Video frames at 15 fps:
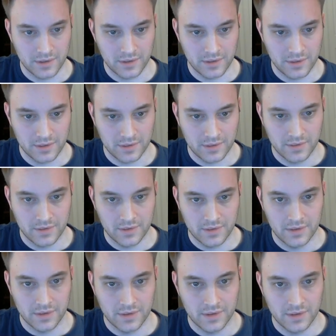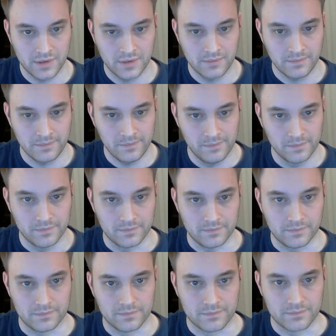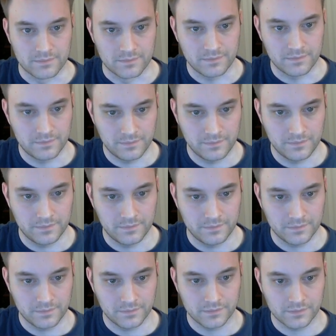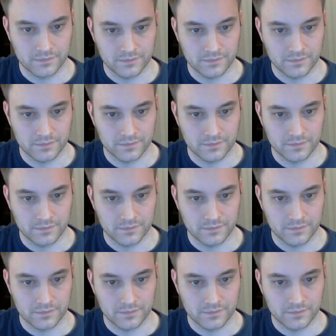[no speech]